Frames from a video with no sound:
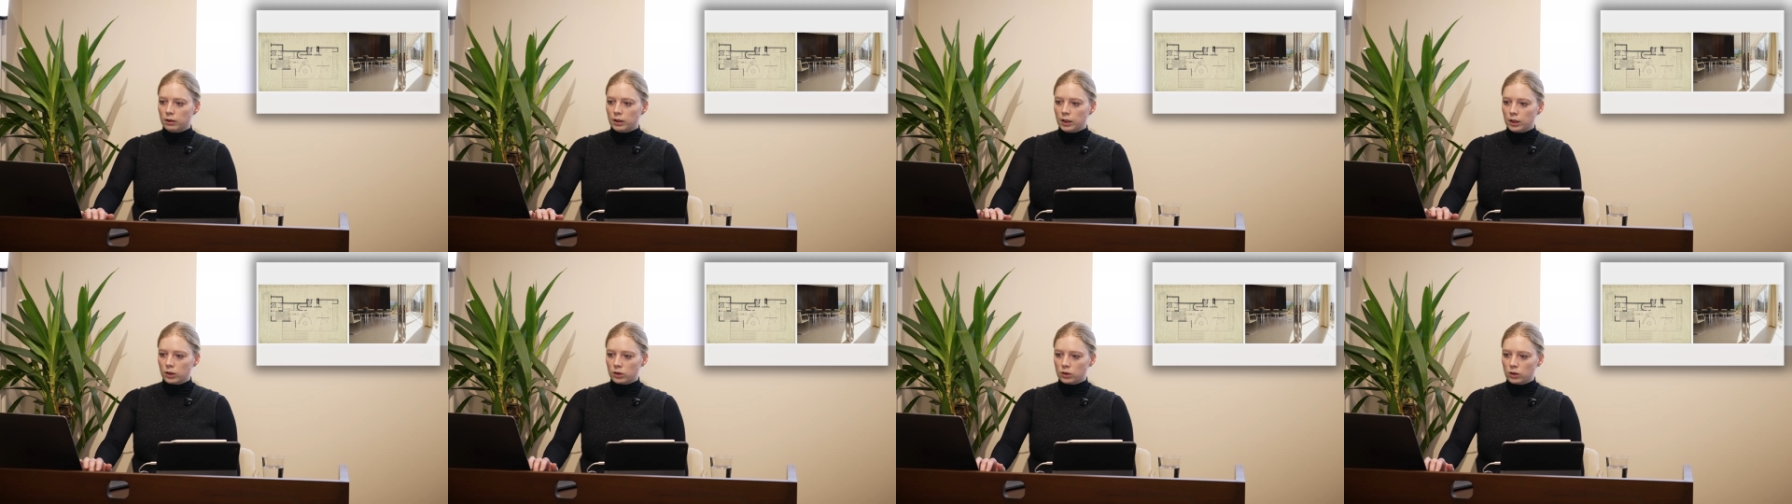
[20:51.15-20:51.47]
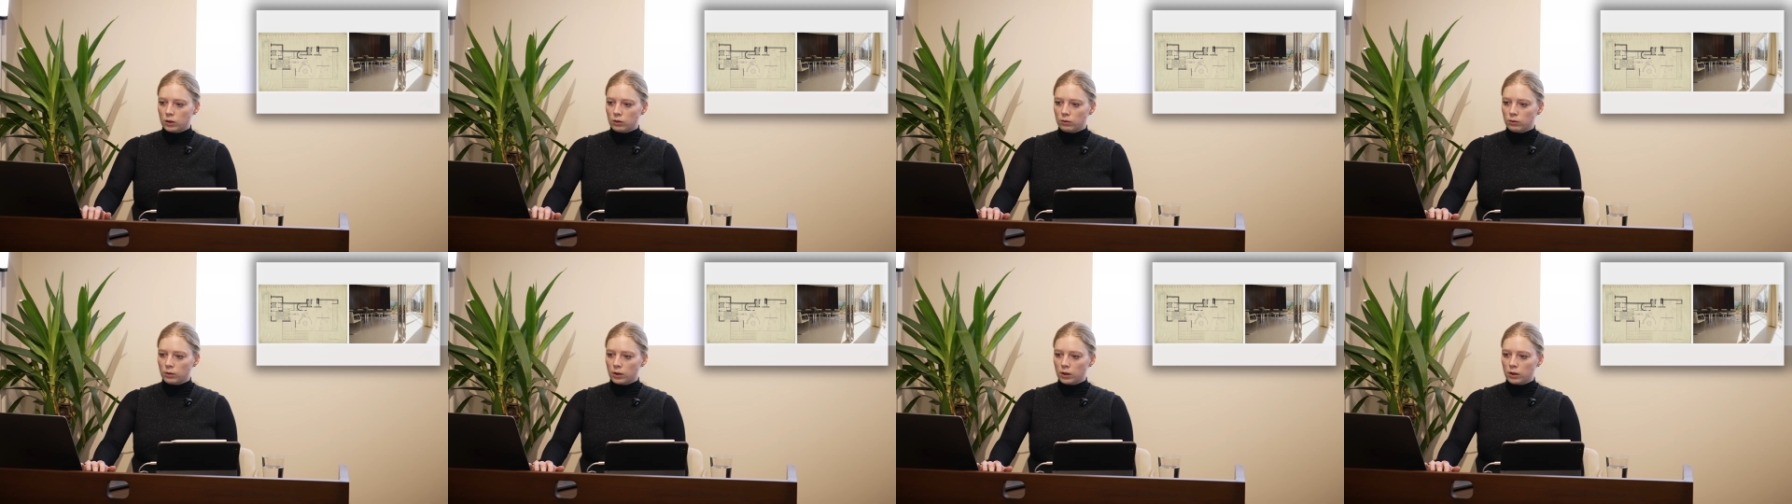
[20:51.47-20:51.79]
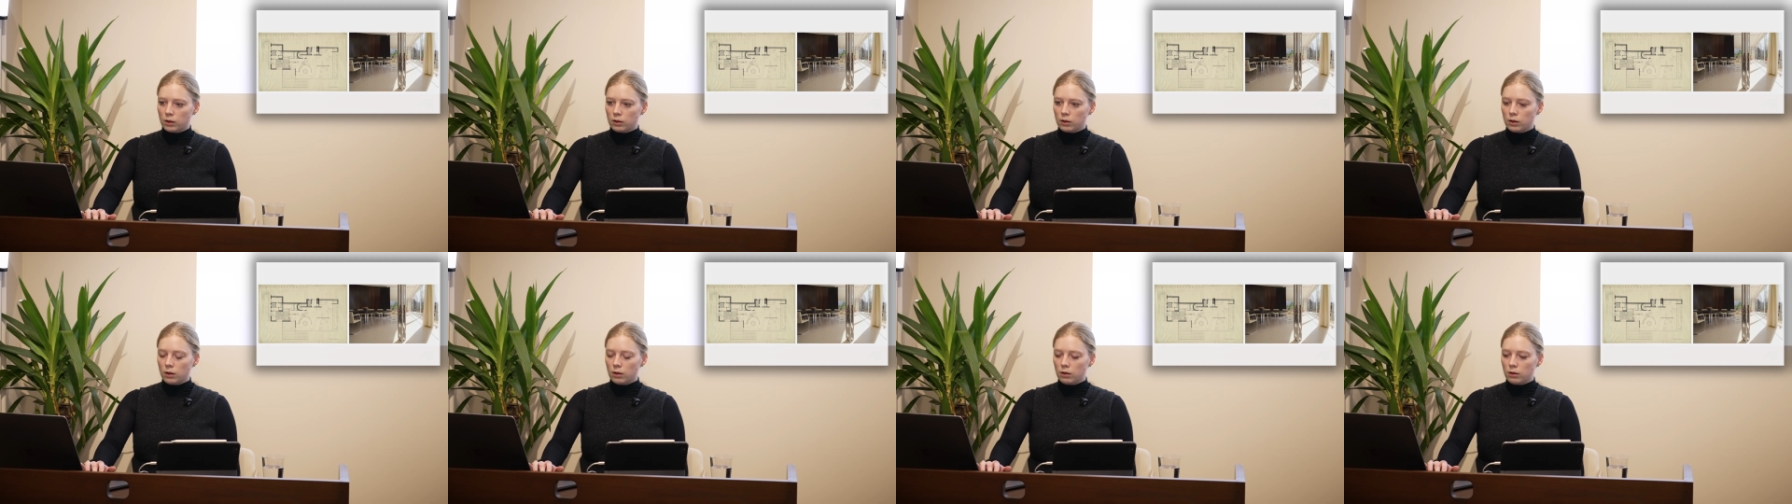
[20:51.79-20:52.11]
They actually
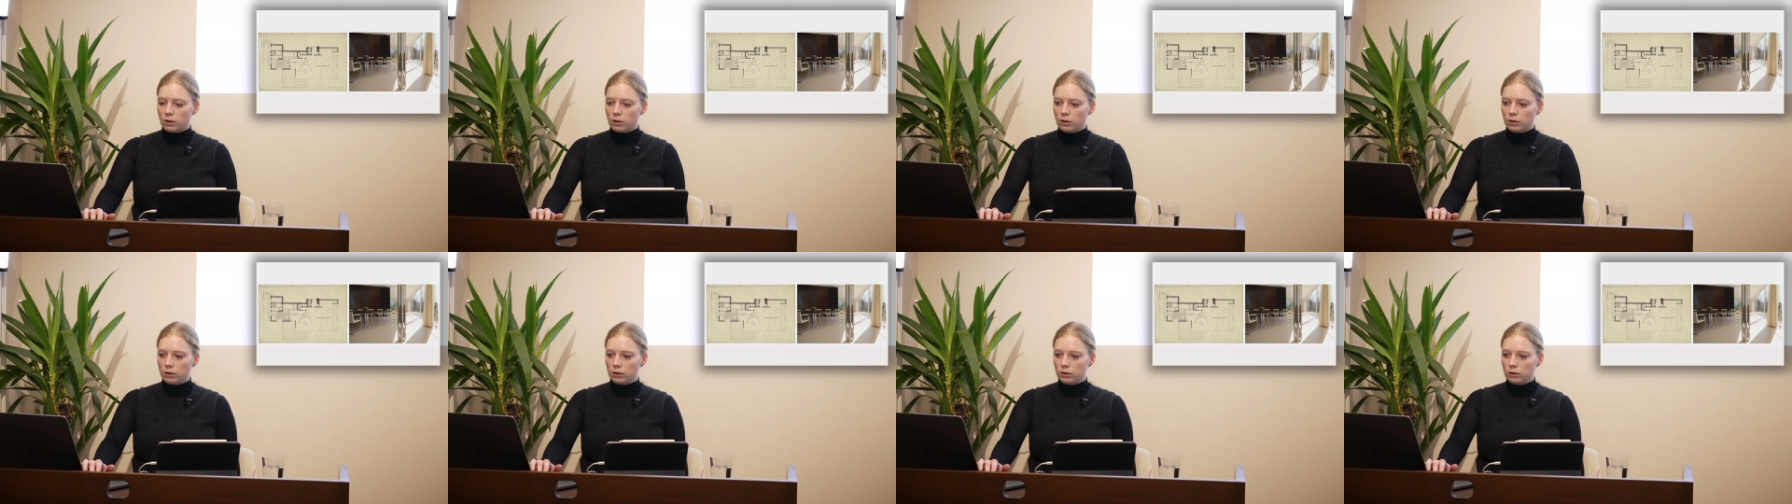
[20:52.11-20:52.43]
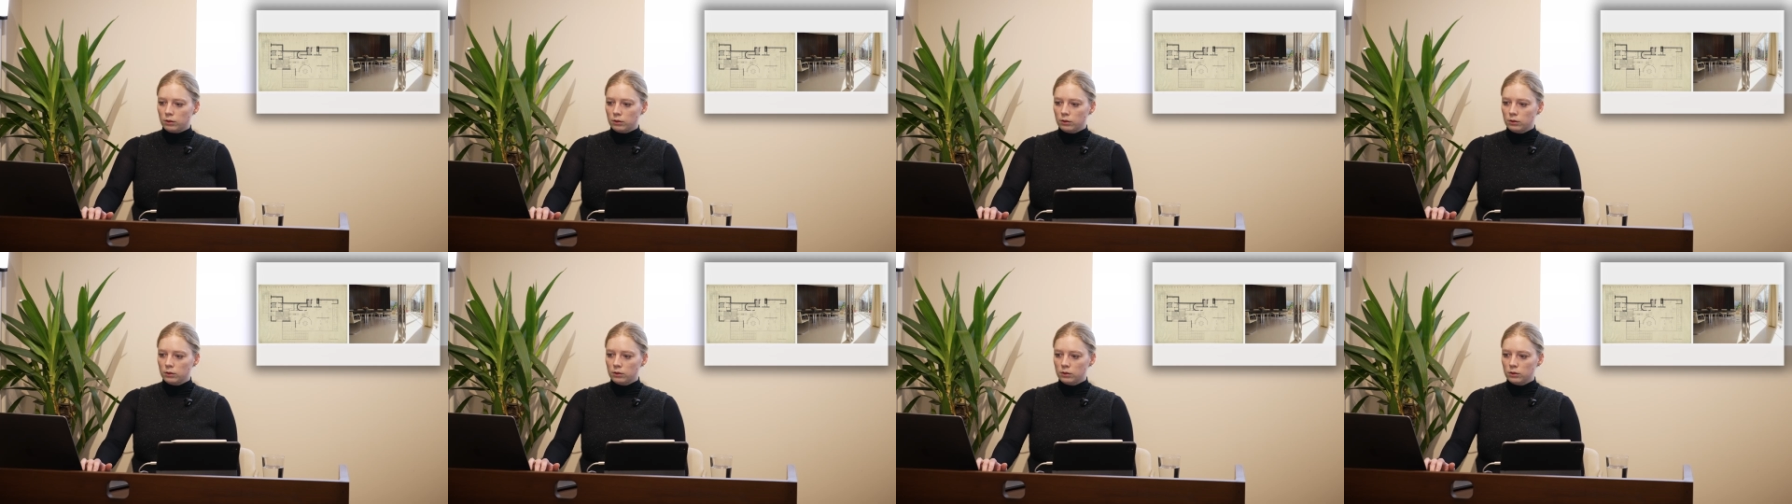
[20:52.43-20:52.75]
run all